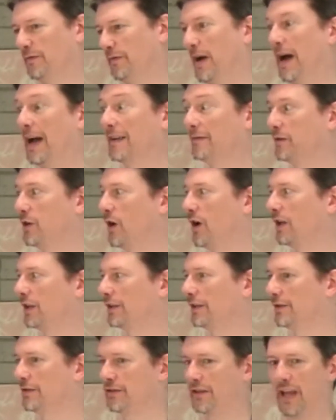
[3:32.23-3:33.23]

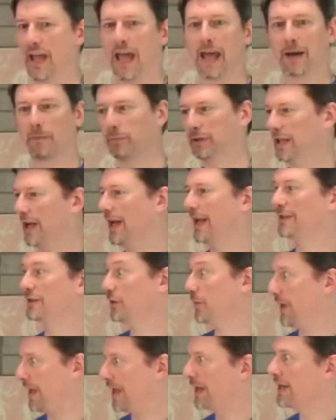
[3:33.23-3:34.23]
$5 and apply it
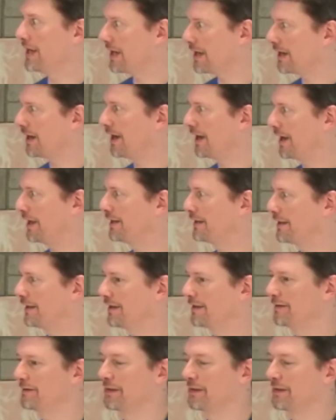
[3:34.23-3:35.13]
to any kind